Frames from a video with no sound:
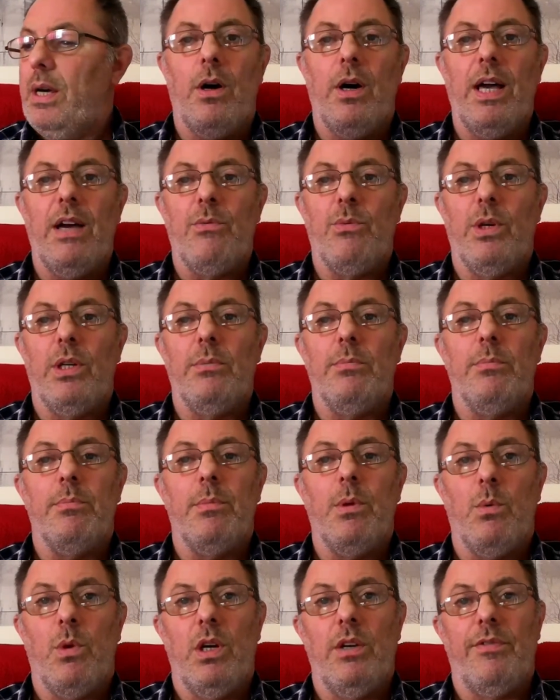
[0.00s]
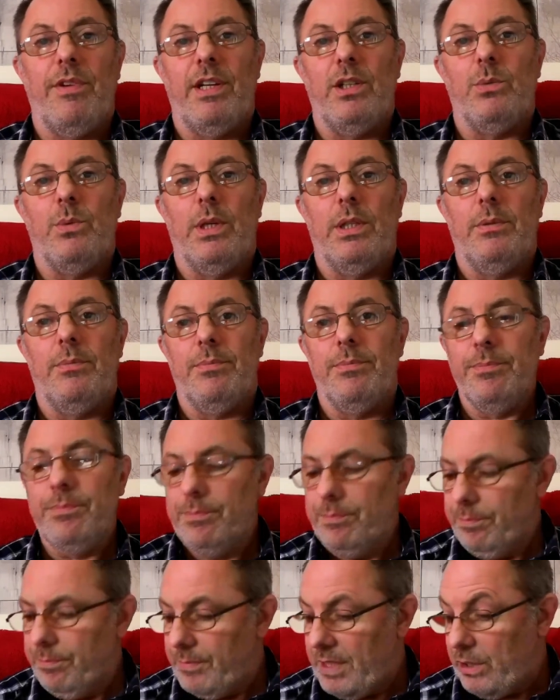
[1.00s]
I have 1, my wife has 1.
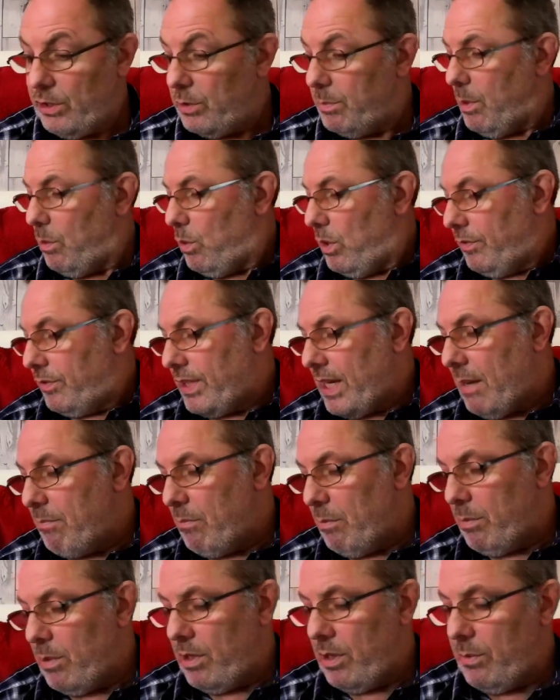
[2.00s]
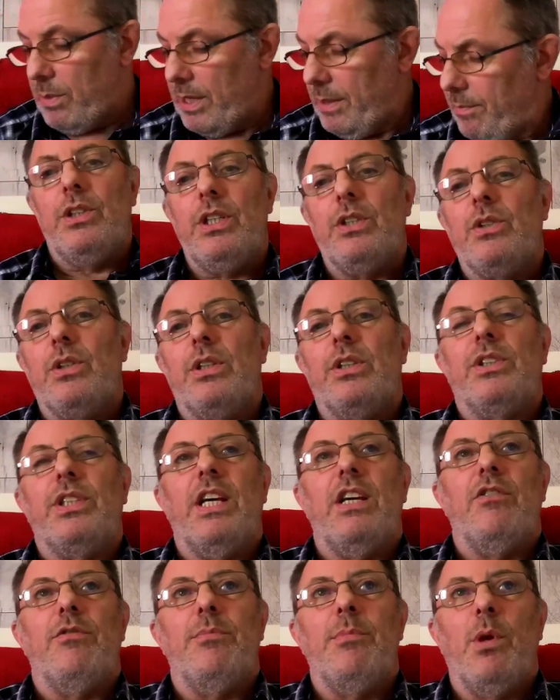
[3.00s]
This is my wife's camera, by the way. She's got a
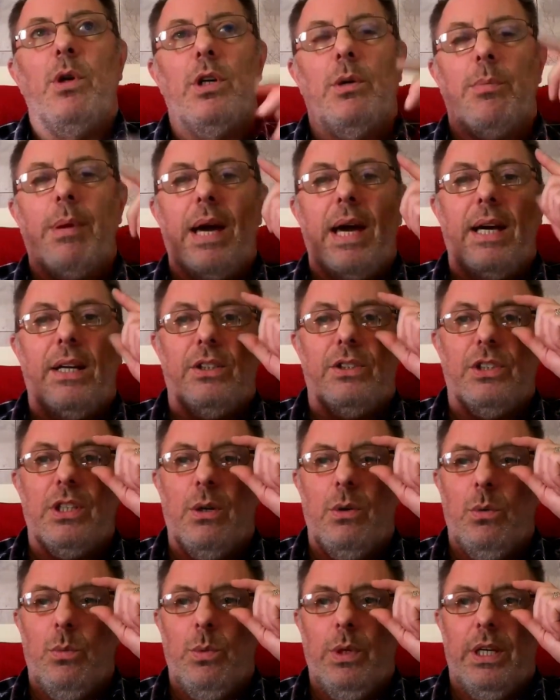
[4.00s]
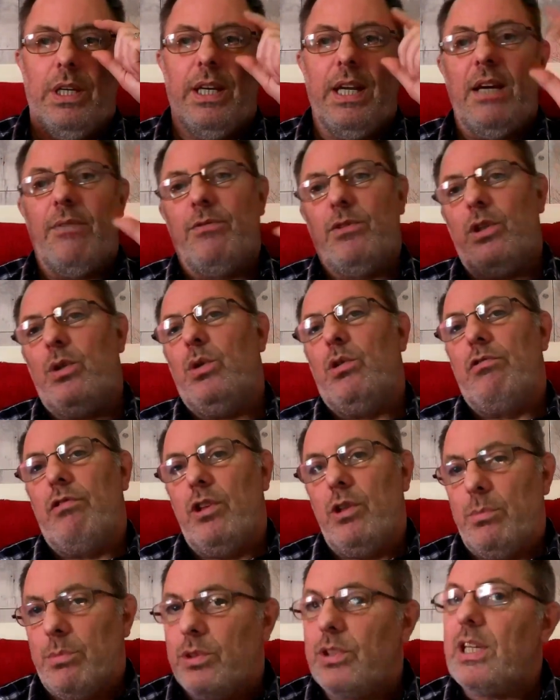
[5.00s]
set of mic packs, so we can have 2
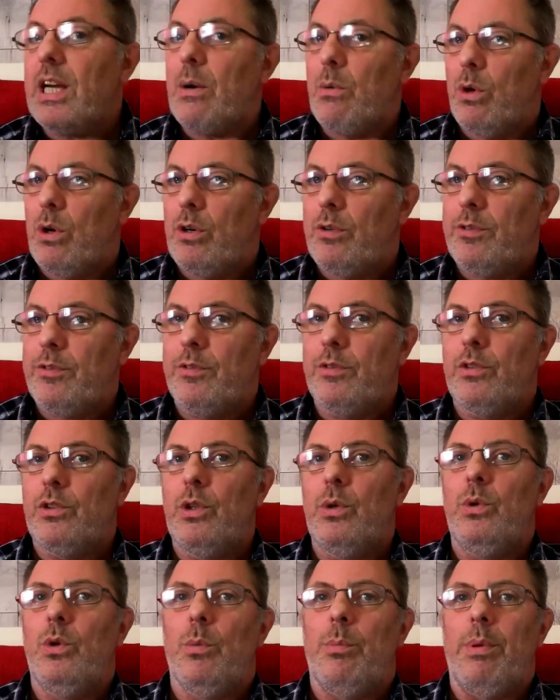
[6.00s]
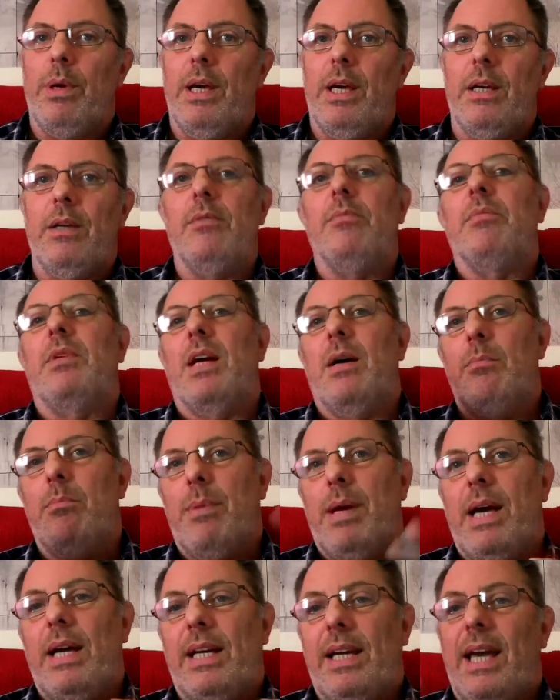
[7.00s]
groups, go off, do your bit, come
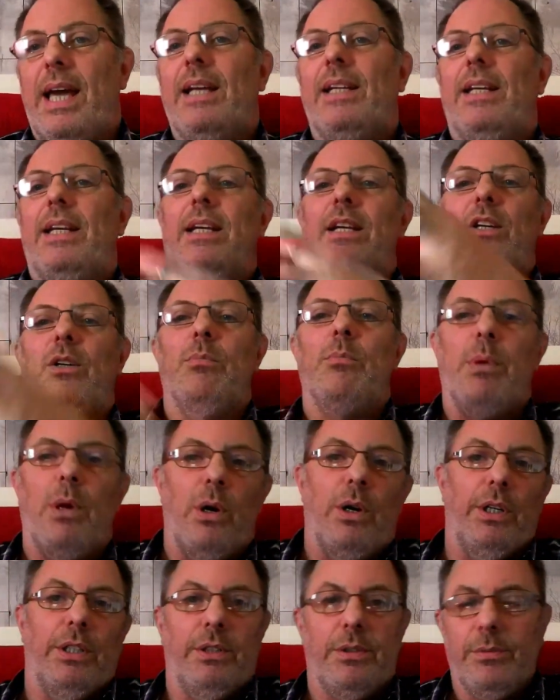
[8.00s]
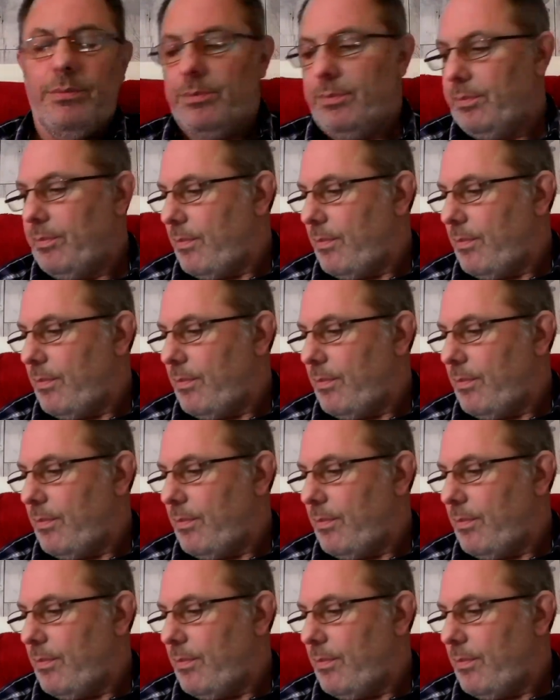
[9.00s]
back, edit, combine,